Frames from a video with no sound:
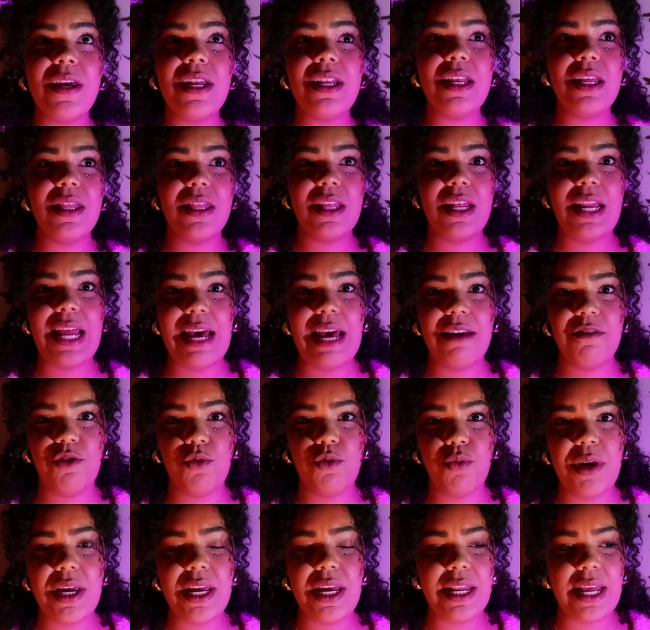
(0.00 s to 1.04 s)
that in the
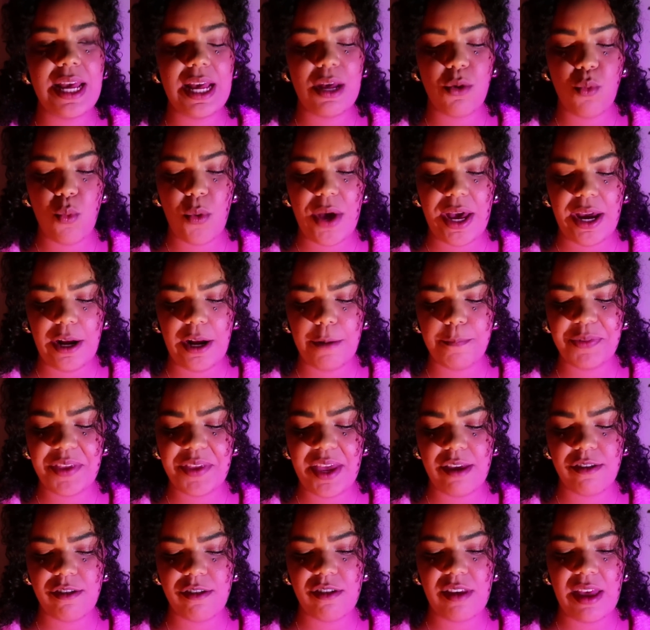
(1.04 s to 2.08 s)
last reading where
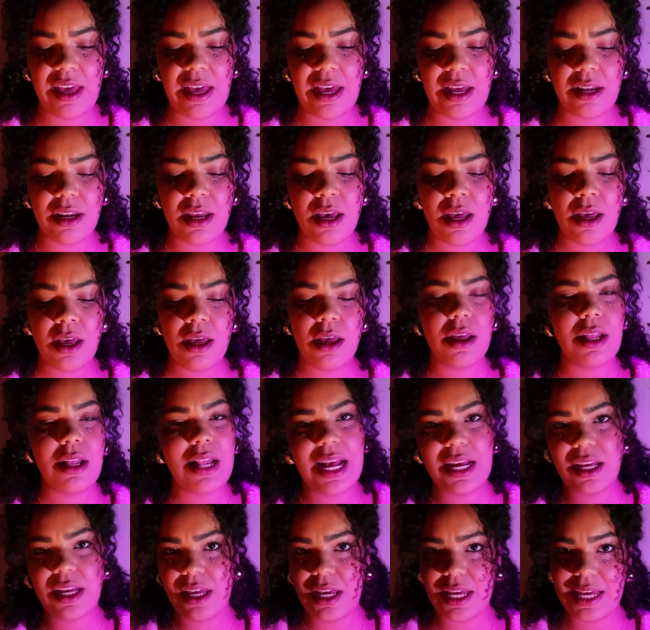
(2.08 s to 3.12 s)
I said,
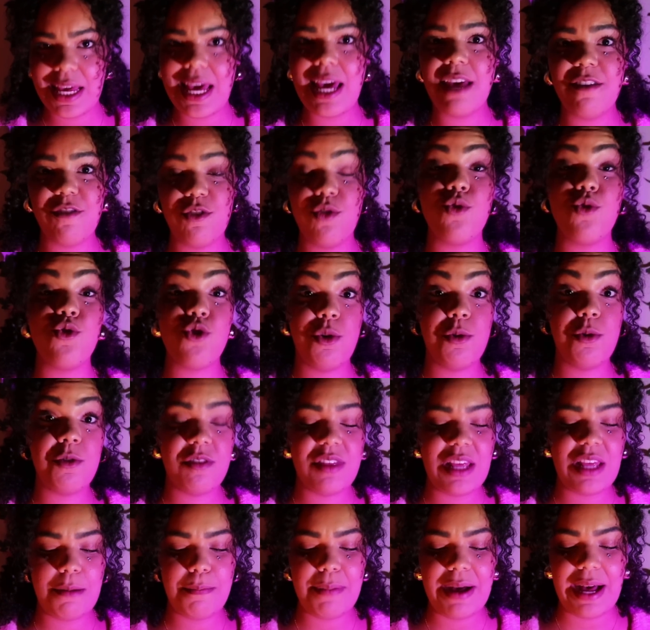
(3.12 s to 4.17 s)
like, in case you chose
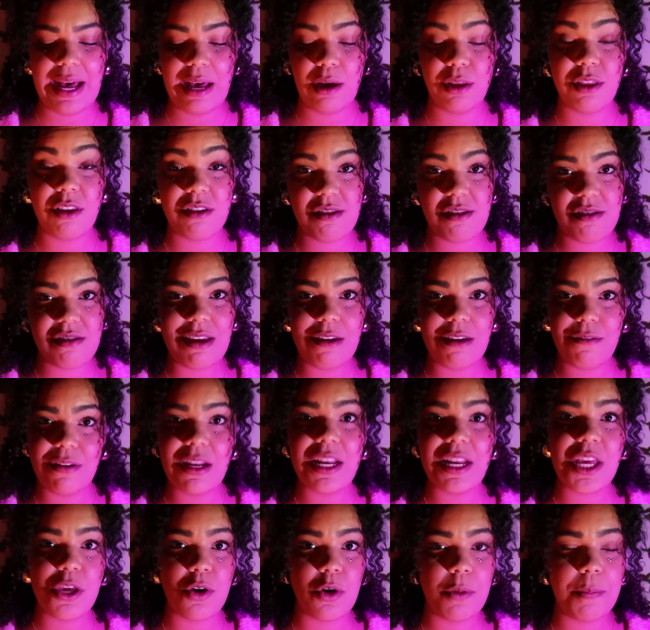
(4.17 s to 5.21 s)
that pile, this is
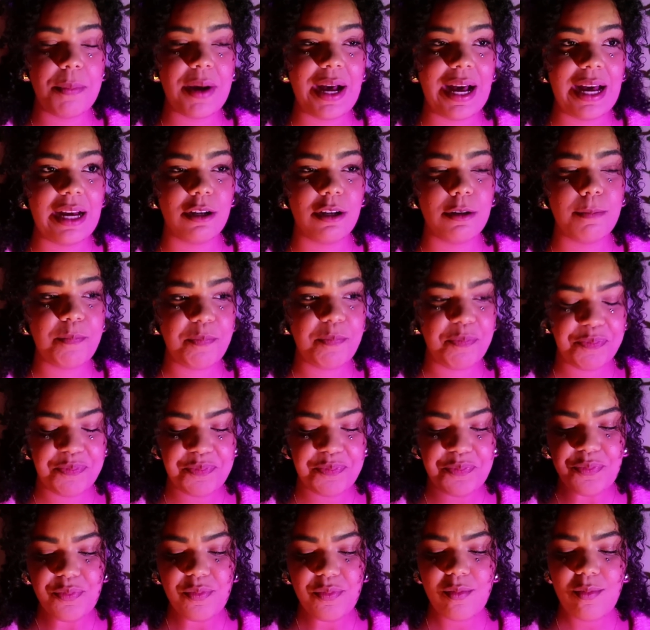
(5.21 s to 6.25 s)
definitely your pile,
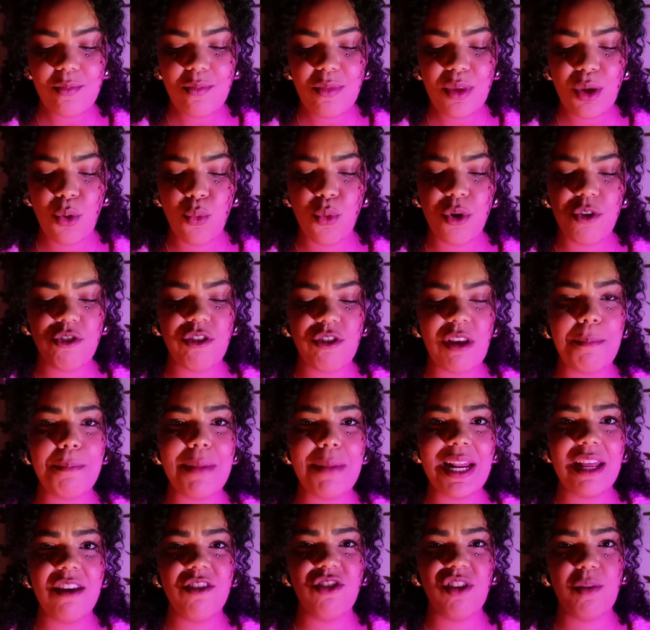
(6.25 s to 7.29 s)
where
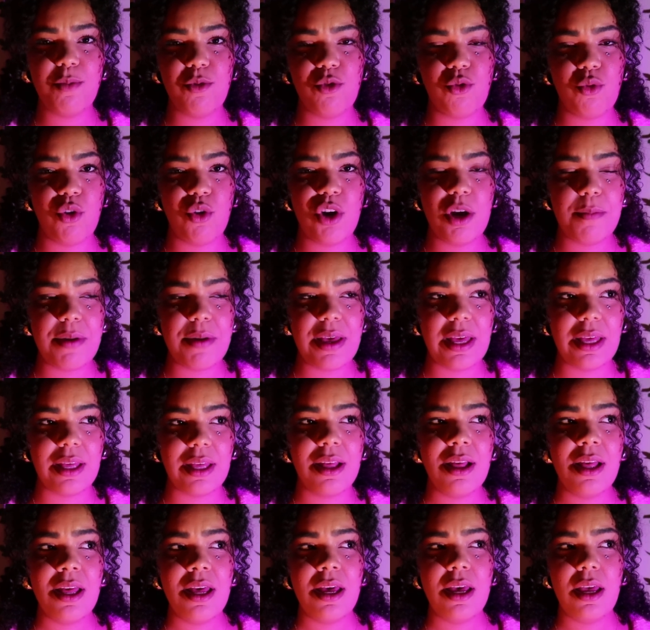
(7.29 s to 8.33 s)
somebody is absorbing
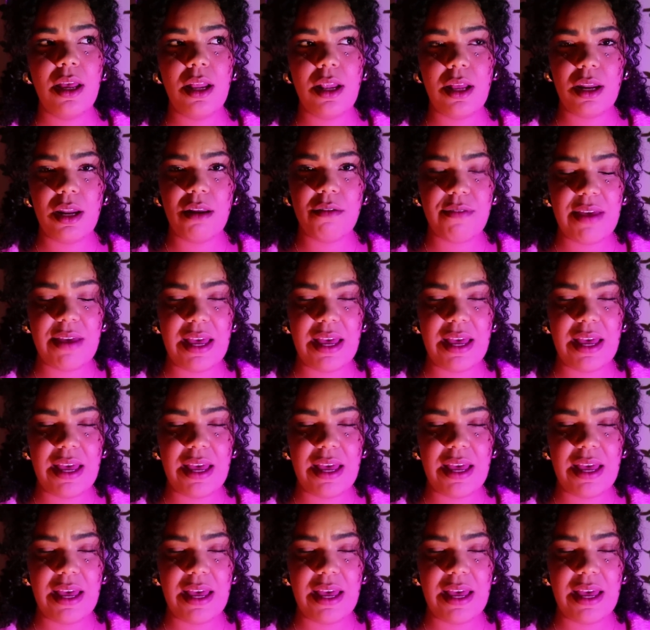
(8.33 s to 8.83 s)
a lot of